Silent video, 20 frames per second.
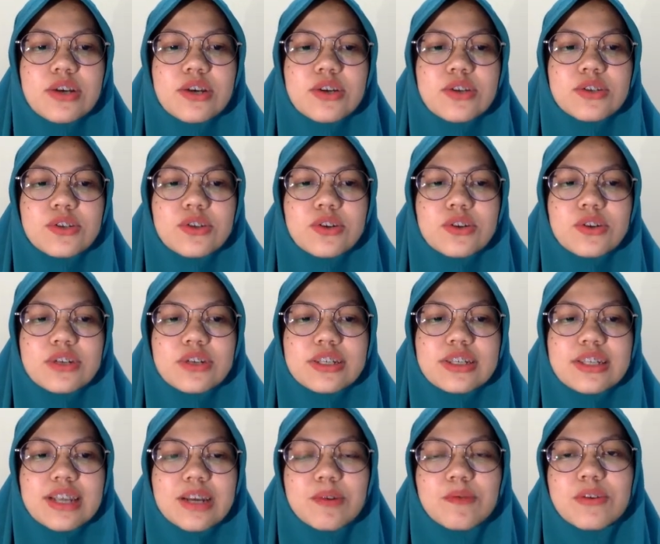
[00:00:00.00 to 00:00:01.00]
So the
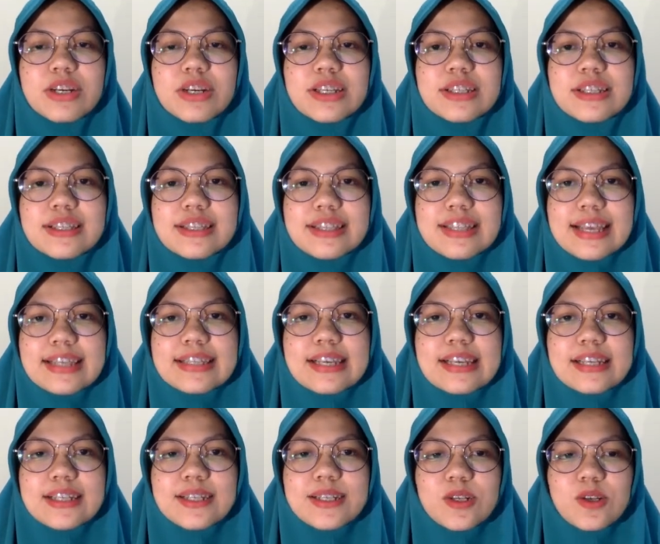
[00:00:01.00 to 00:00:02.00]
second one is the test
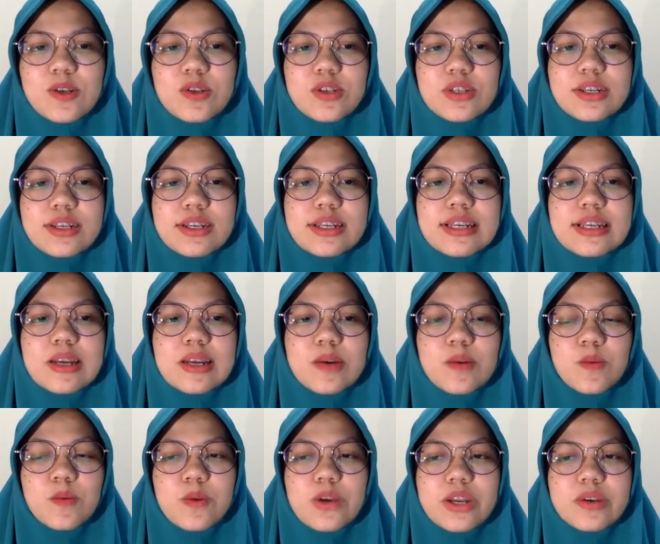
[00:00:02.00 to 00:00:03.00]
execution.
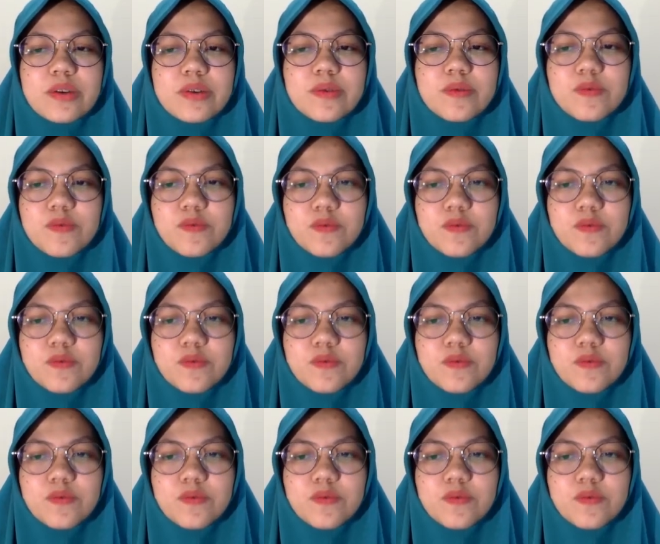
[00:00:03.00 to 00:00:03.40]
When